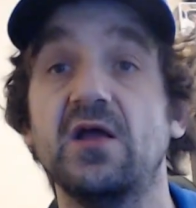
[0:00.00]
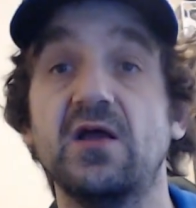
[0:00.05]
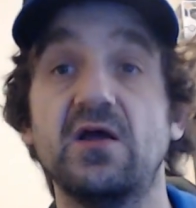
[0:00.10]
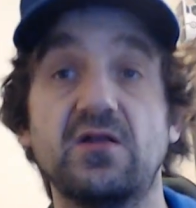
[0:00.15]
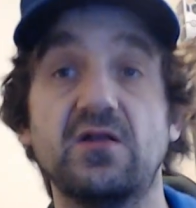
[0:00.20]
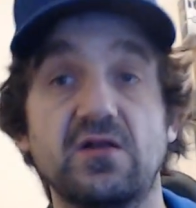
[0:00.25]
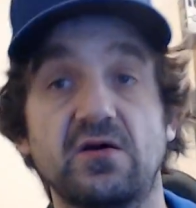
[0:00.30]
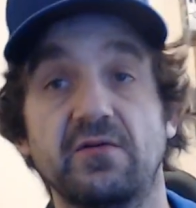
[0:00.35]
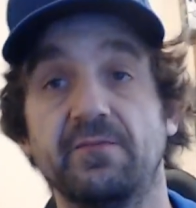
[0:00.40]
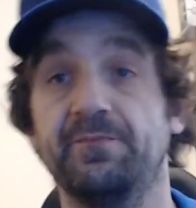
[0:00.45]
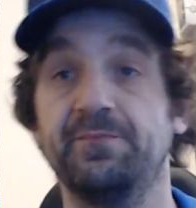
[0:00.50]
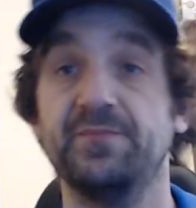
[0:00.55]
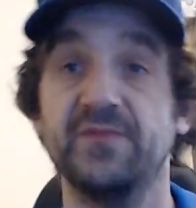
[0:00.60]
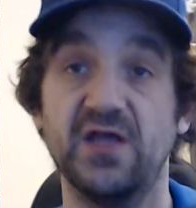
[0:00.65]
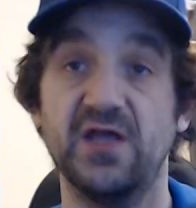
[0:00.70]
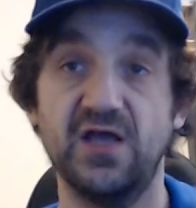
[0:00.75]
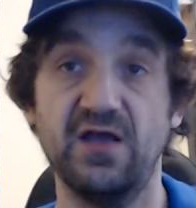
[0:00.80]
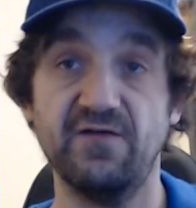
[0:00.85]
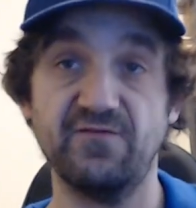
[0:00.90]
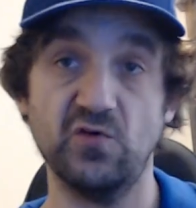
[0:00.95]
So,
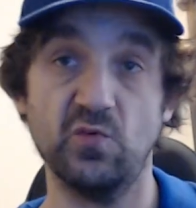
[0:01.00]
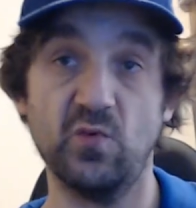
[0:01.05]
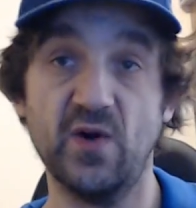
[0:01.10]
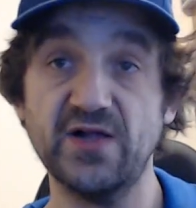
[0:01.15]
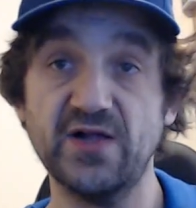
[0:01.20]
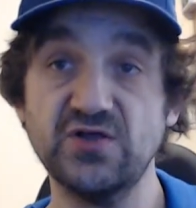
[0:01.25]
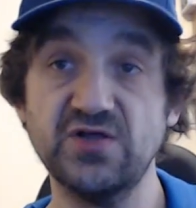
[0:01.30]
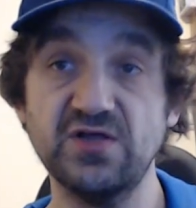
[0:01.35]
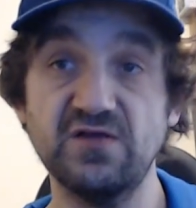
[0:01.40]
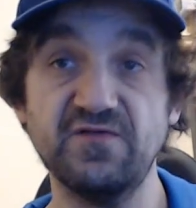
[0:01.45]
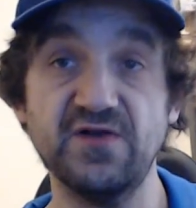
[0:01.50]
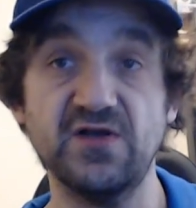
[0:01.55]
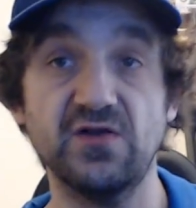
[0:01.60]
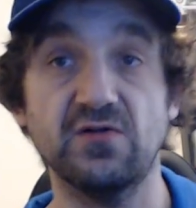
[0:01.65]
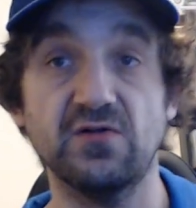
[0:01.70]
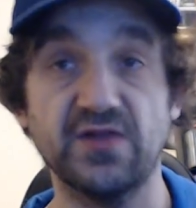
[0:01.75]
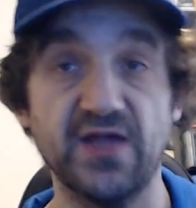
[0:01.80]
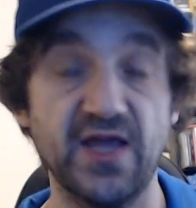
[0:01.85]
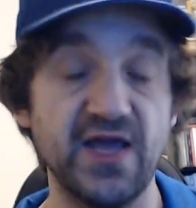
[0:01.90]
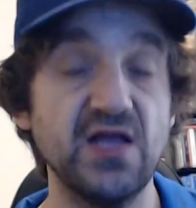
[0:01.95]
if you watch these
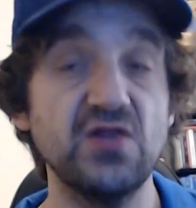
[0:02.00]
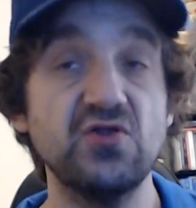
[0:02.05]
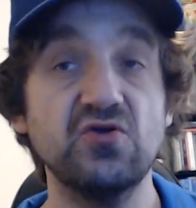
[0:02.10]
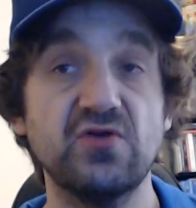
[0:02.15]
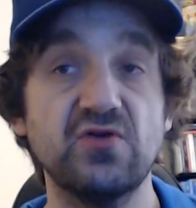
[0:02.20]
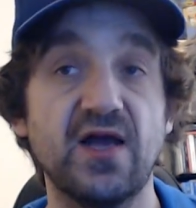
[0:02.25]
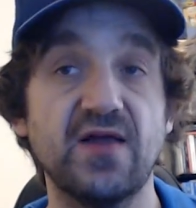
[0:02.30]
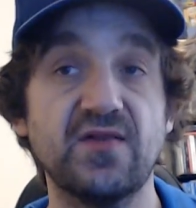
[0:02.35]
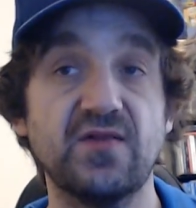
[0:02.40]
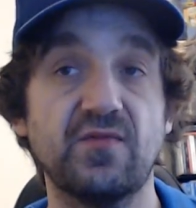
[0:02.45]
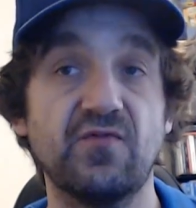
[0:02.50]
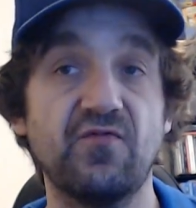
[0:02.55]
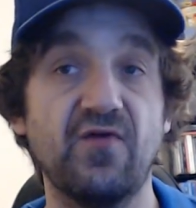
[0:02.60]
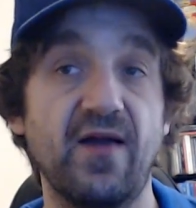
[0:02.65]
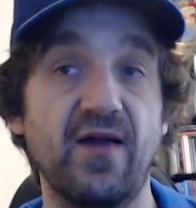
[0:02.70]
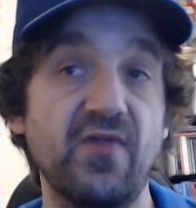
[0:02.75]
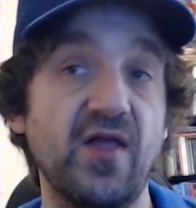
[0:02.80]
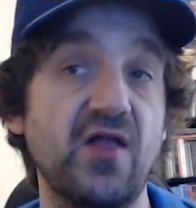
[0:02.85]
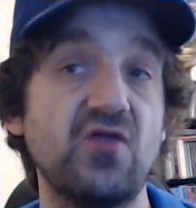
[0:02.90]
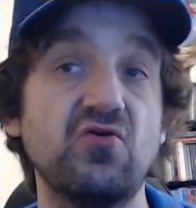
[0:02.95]
videos and you're not
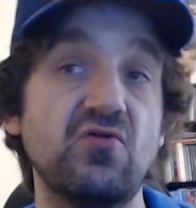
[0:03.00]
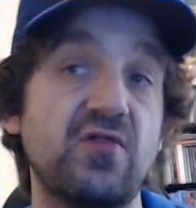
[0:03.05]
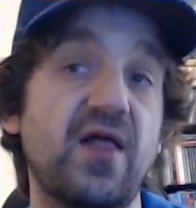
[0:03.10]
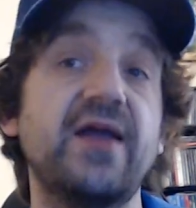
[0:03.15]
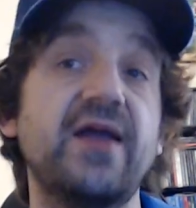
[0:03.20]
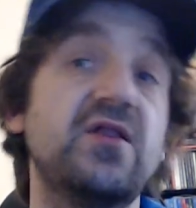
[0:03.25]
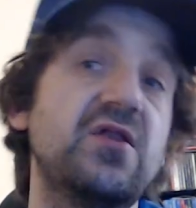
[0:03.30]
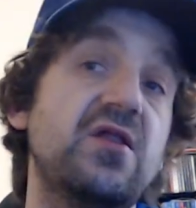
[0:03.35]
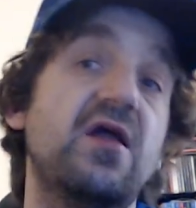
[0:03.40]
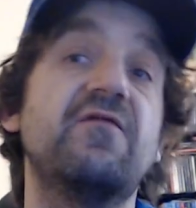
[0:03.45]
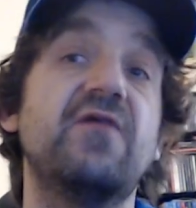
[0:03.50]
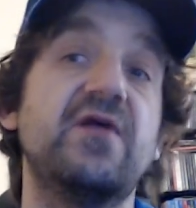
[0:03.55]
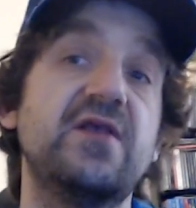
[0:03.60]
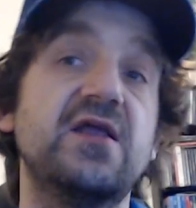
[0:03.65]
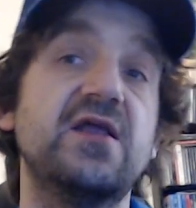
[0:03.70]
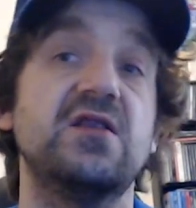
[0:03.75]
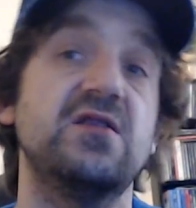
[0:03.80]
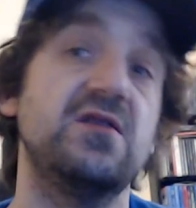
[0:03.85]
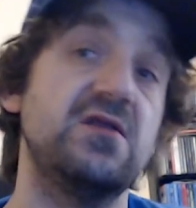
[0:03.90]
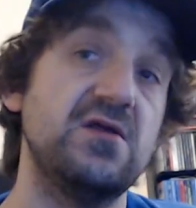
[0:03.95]
subscribed and you like stuff I
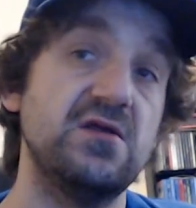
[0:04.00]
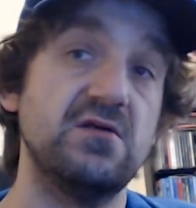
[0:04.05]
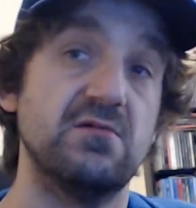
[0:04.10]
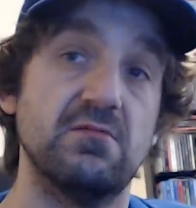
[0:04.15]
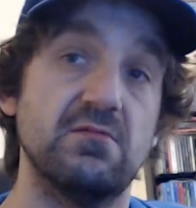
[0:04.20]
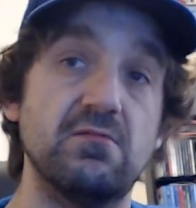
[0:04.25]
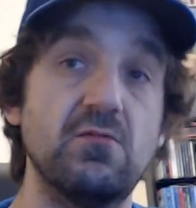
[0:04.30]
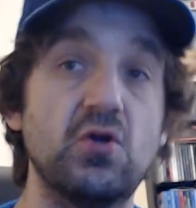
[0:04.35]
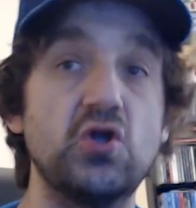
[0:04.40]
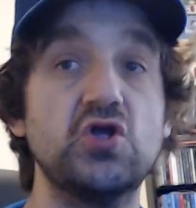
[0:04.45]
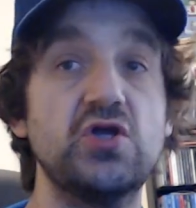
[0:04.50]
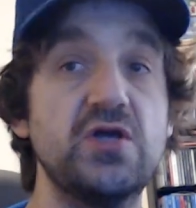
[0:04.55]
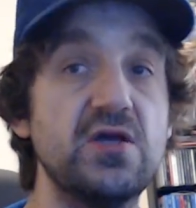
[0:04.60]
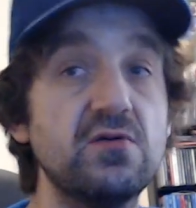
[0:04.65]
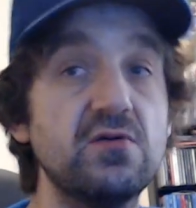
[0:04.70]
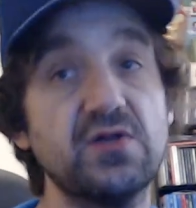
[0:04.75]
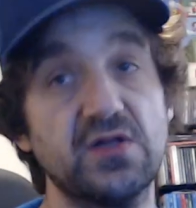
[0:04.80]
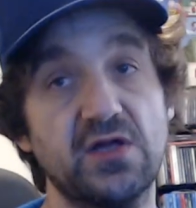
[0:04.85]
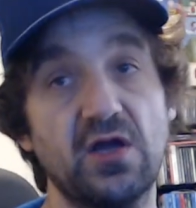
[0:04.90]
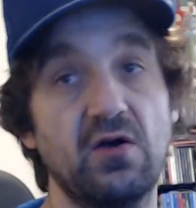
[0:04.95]
did
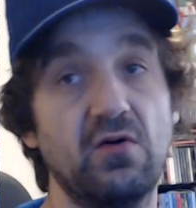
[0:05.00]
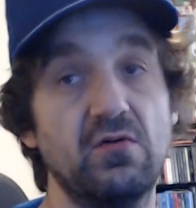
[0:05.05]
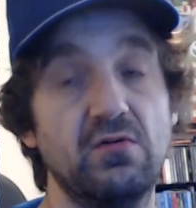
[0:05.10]
years ago,